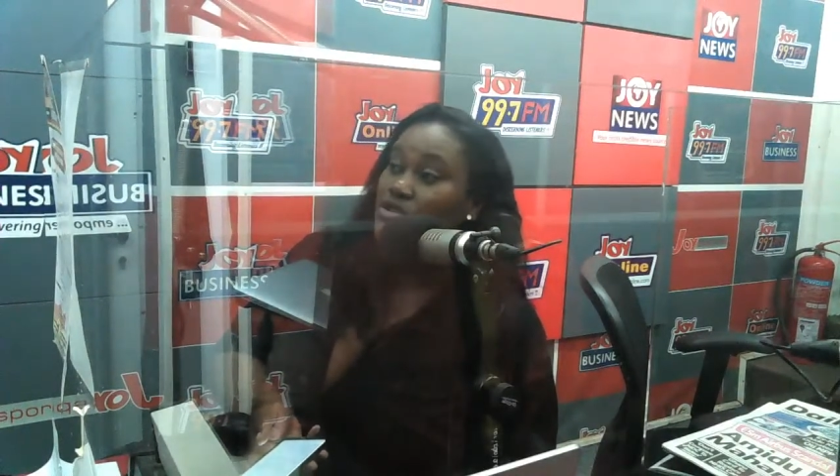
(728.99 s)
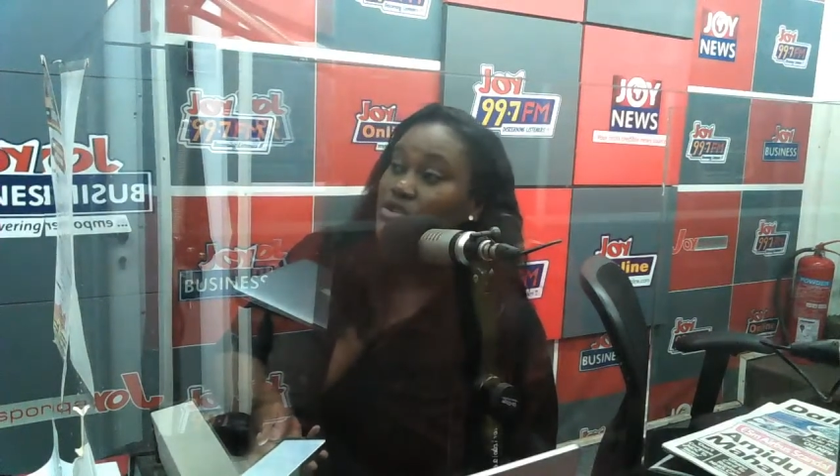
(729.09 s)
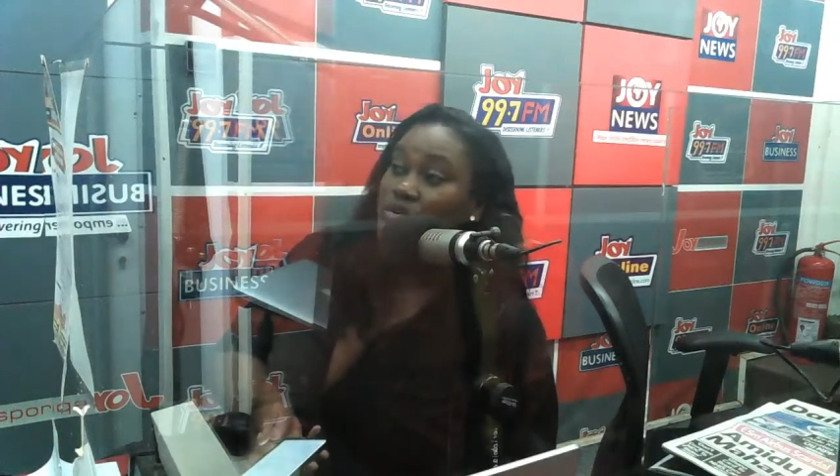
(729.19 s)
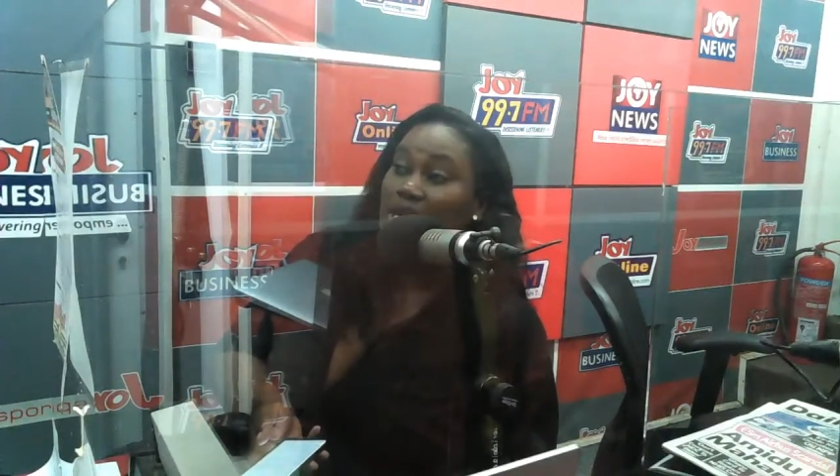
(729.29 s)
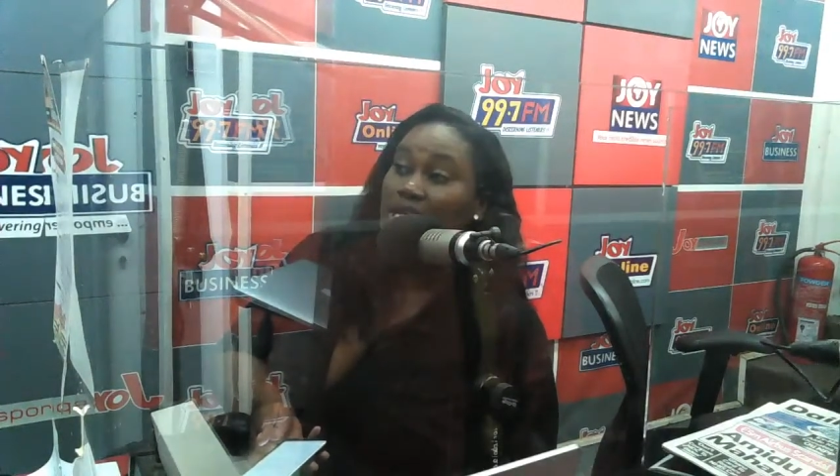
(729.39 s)

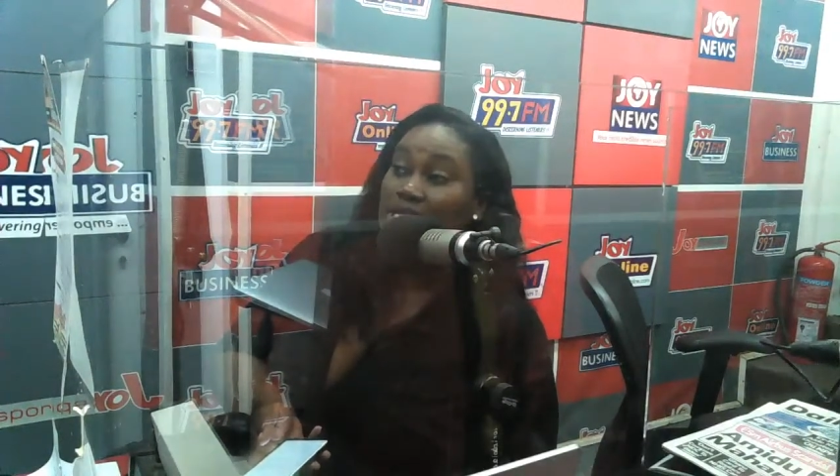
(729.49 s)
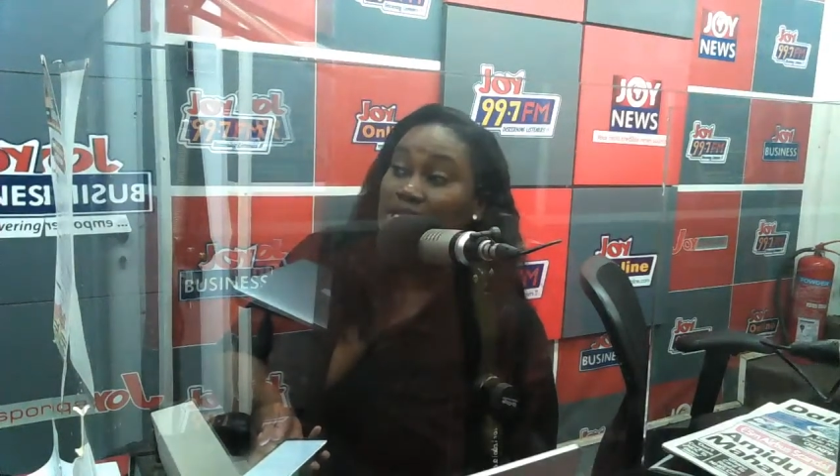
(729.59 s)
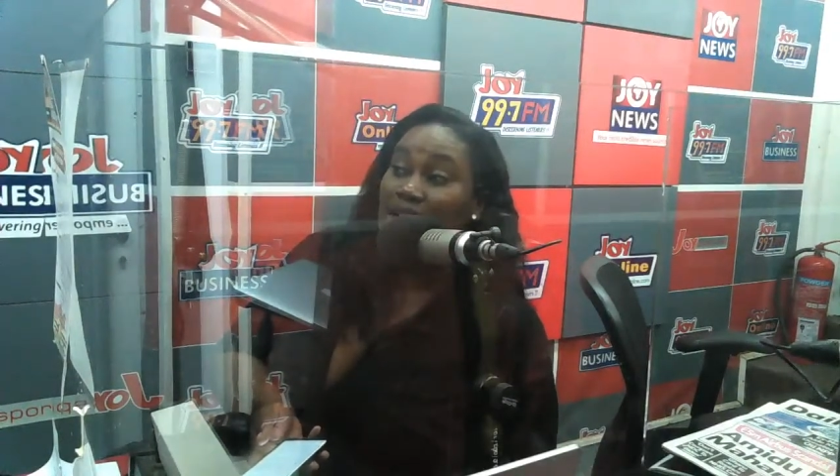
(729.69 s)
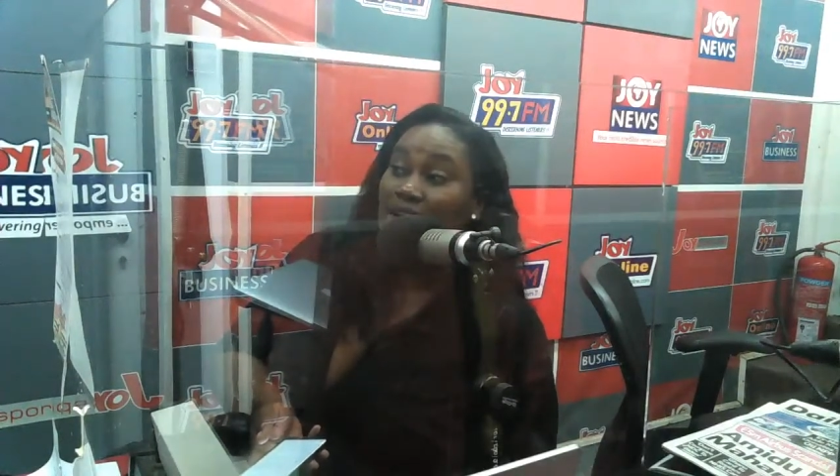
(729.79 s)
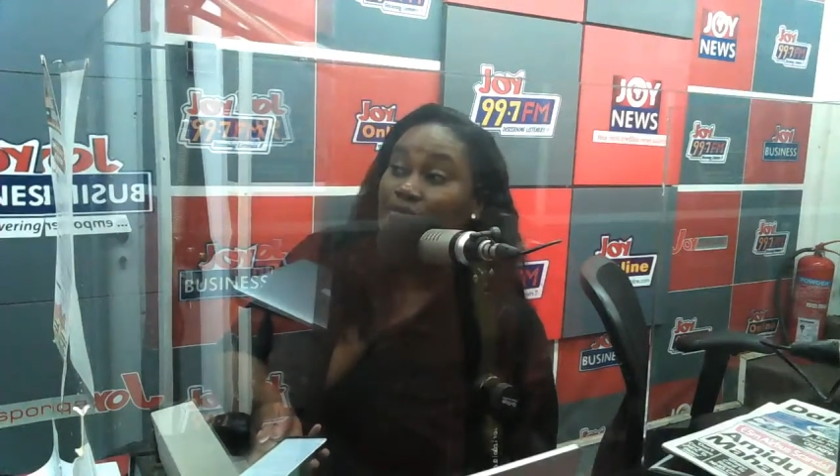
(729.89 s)
new
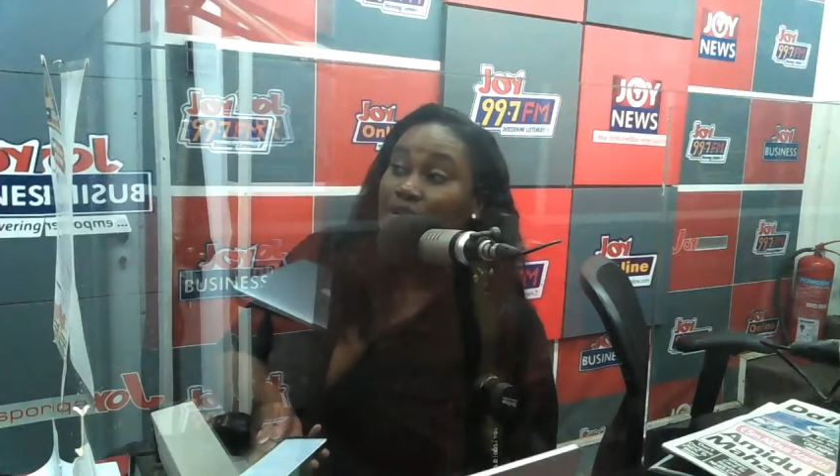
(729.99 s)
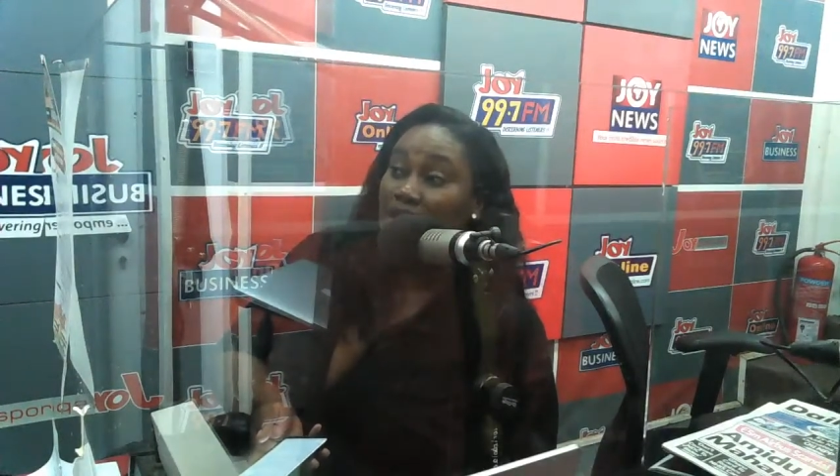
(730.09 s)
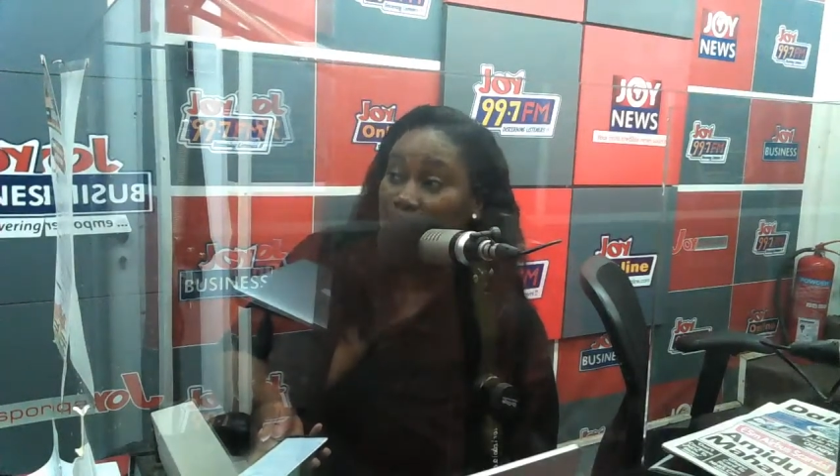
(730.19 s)
cases every